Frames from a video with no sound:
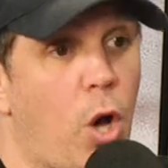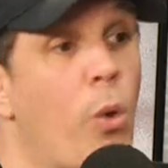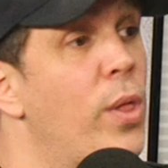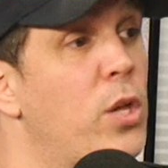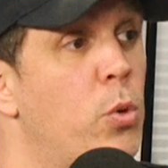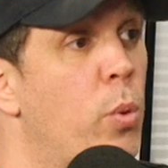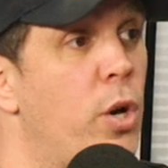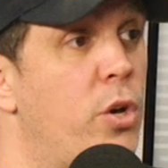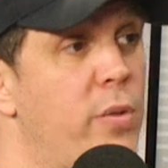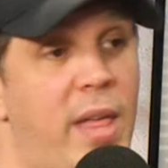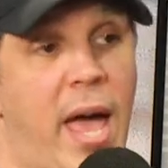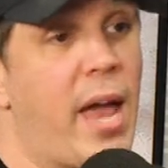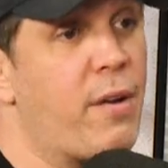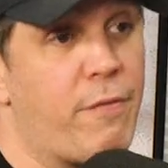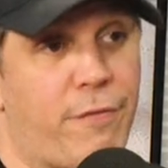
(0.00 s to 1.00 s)
Oh, that you want to do
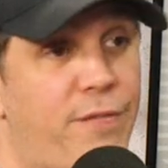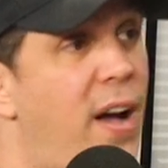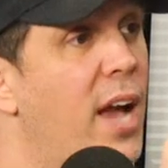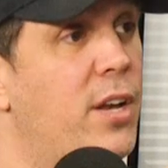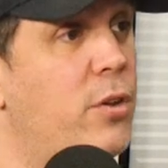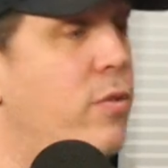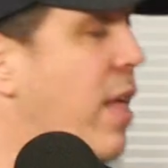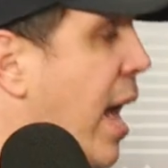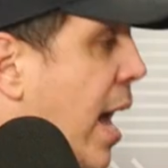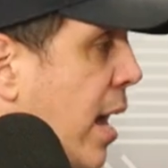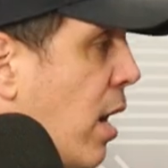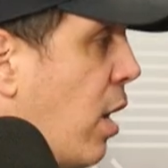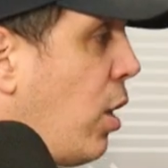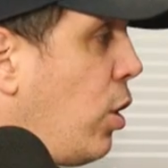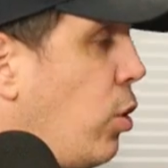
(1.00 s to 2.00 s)
that? Fine, do that.